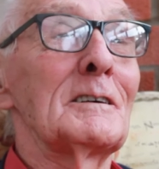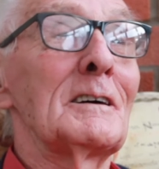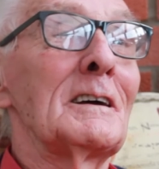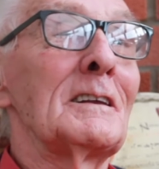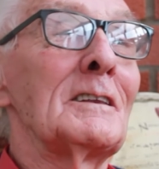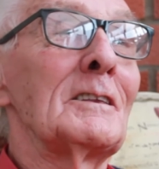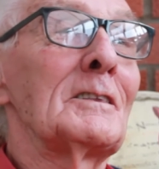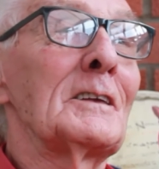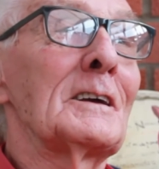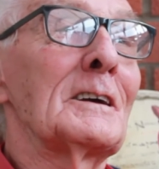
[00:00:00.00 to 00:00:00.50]

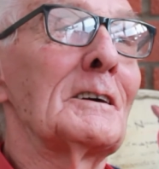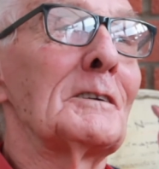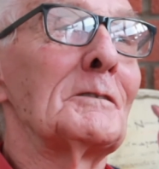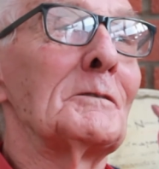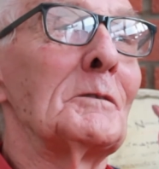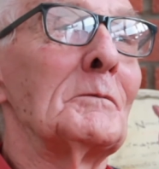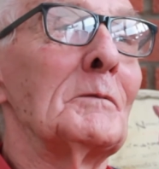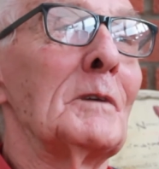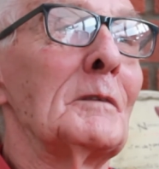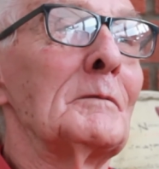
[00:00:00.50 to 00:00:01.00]
Anything I
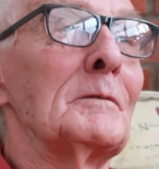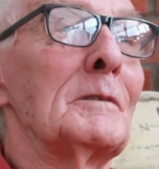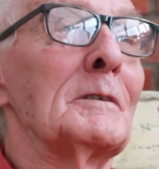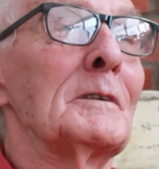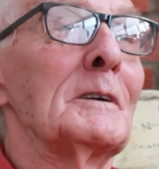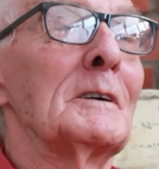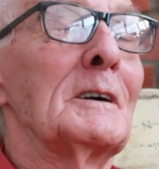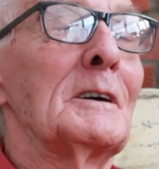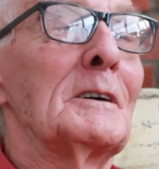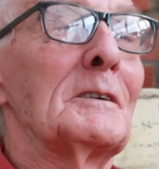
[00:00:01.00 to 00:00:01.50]
remember,
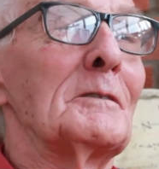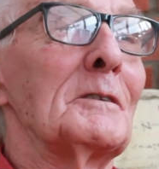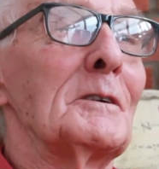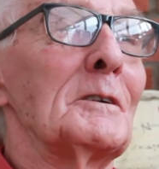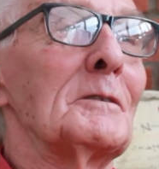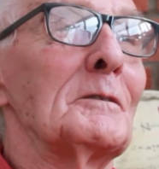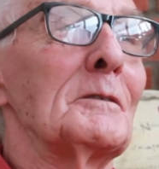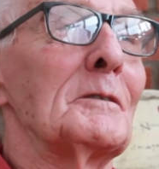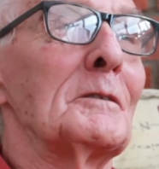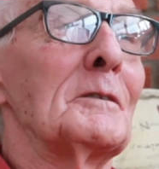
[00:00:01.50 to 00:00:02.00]
we
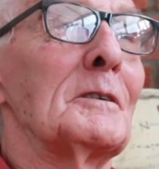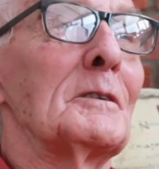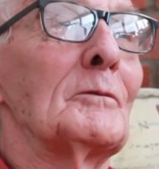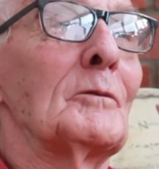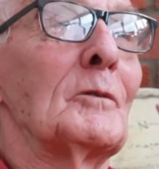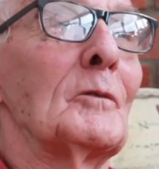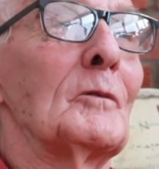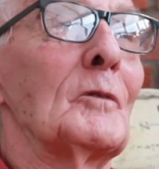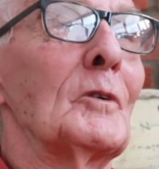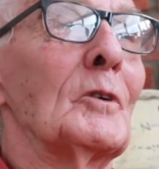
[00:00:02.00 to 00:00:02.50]
were
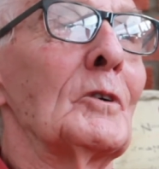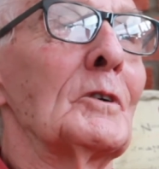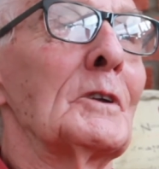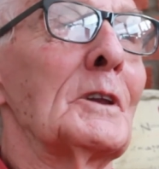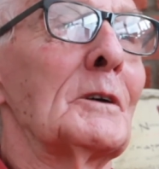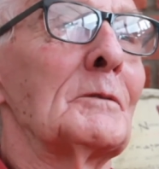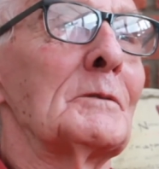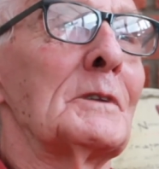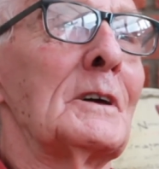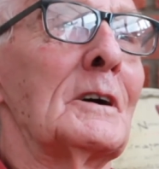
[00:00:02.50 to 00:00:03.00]
walking
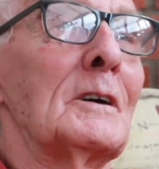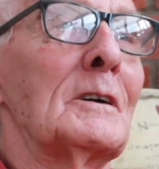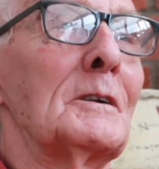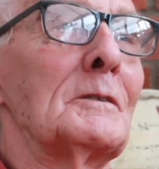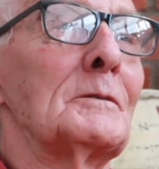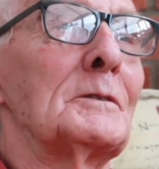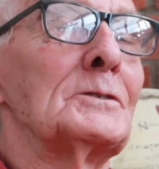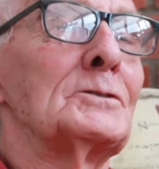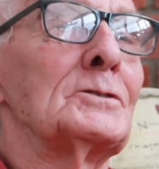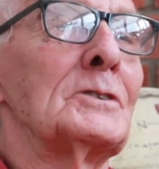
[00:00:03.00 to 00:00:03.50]
up the
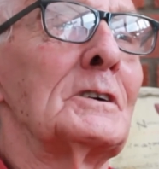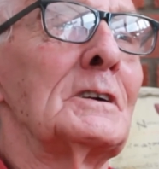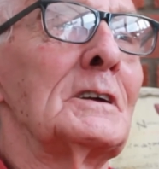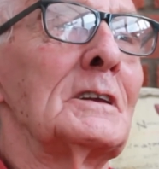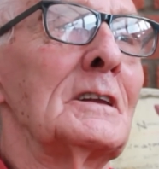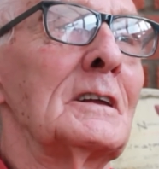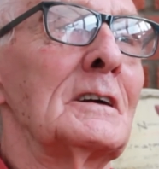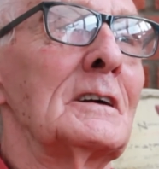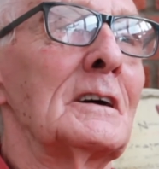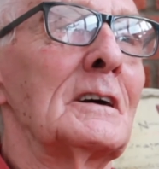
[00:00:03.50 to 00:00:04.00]
aisle with
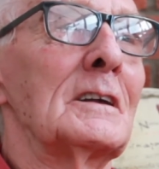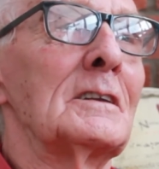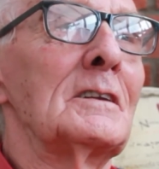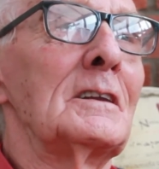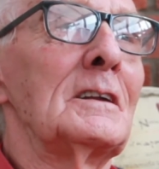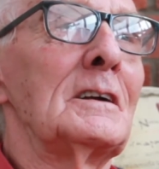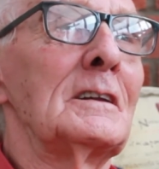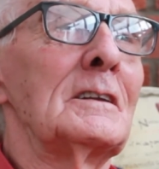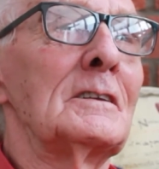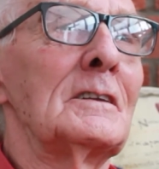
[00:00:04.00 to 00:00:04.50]
Jean and
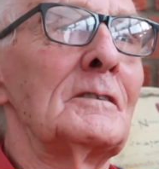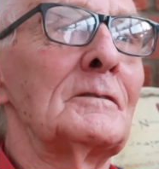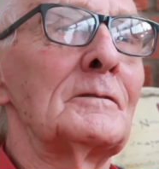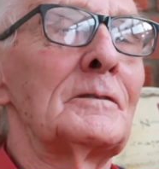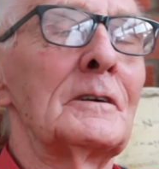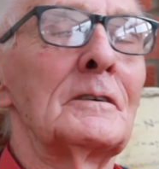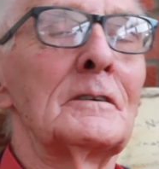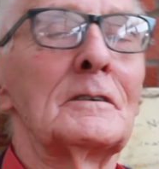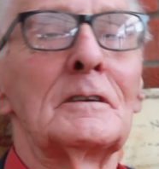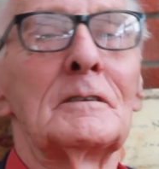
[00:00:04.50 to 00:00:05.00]
kneeling in
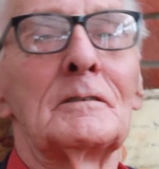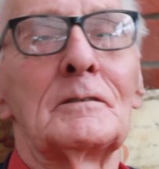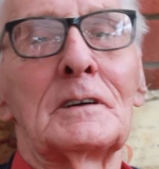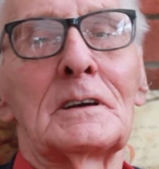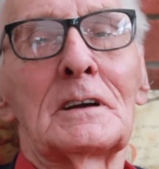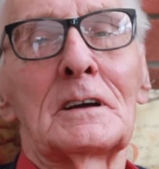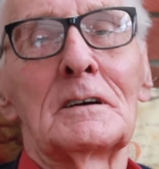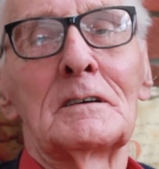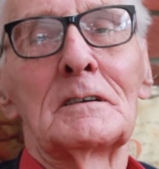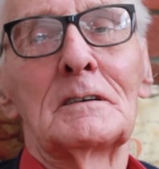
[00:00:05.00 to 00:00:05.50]
front of the
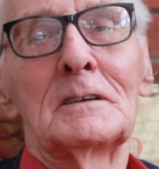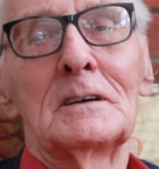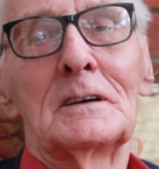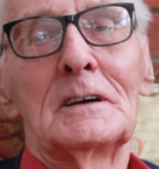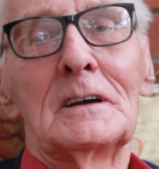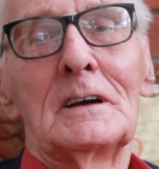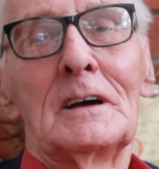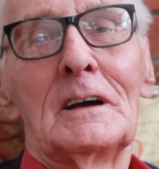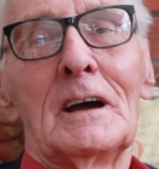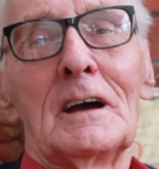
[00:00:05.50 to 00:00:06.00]
vicar,
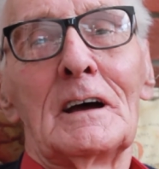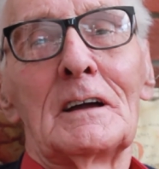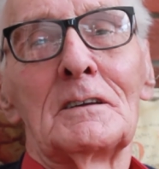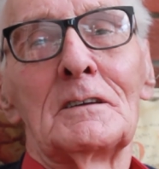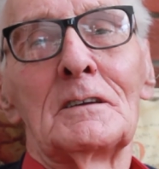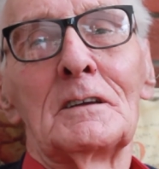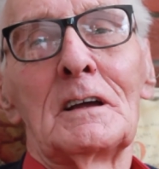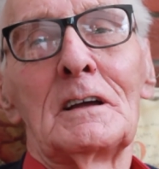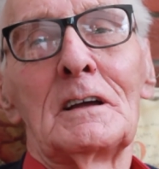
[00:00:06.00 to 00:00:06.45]
and